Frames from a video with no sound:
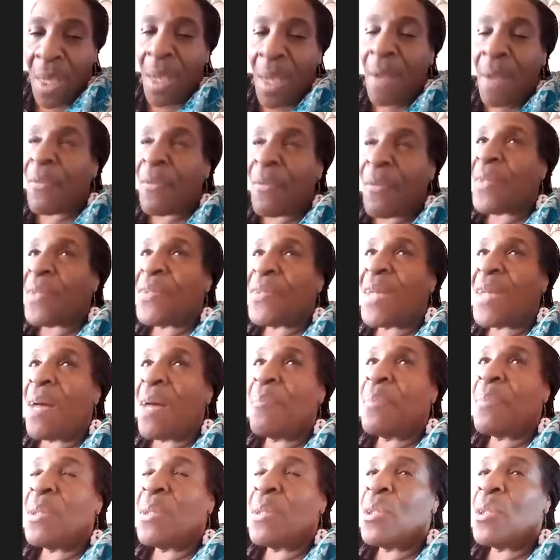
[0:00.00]
For
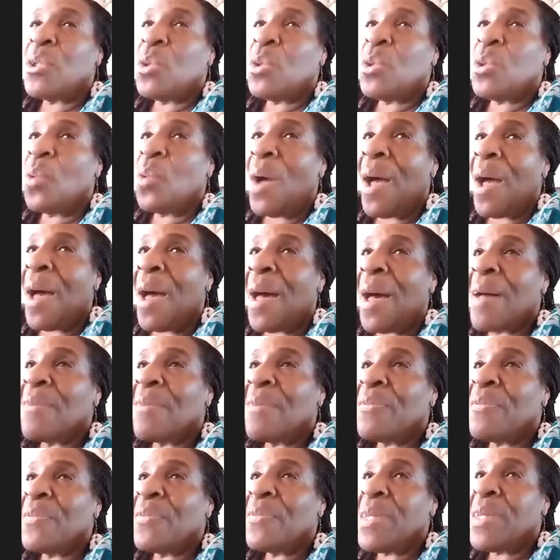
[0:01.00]
example, you
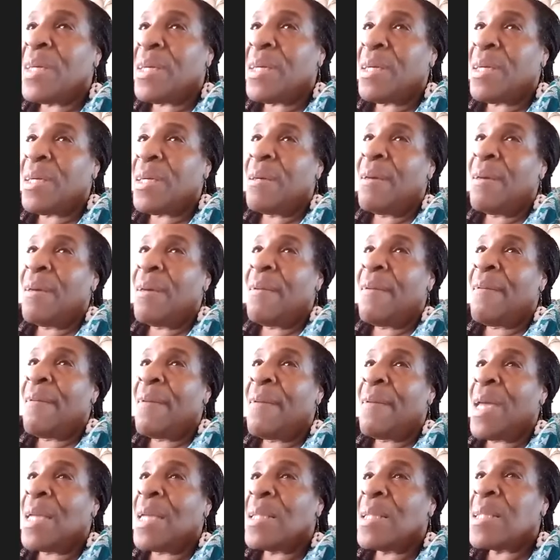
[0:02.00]
have the
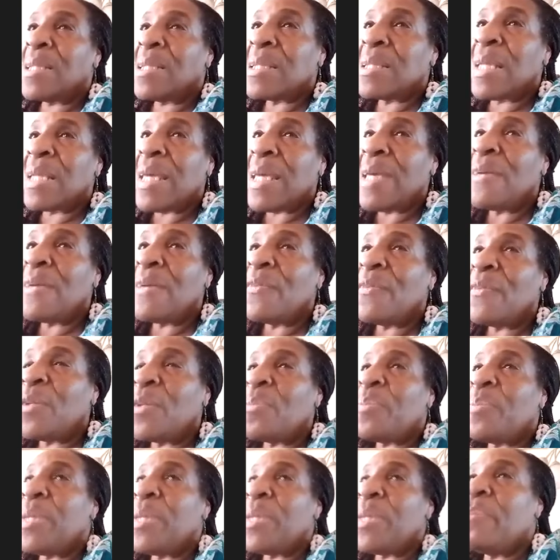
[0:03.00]
enslaved
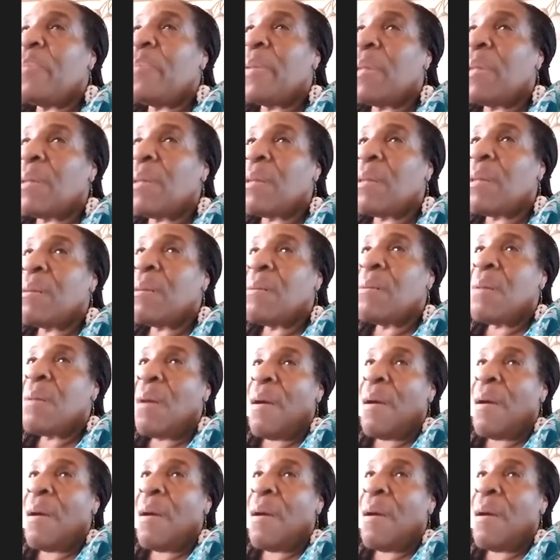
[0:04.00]
people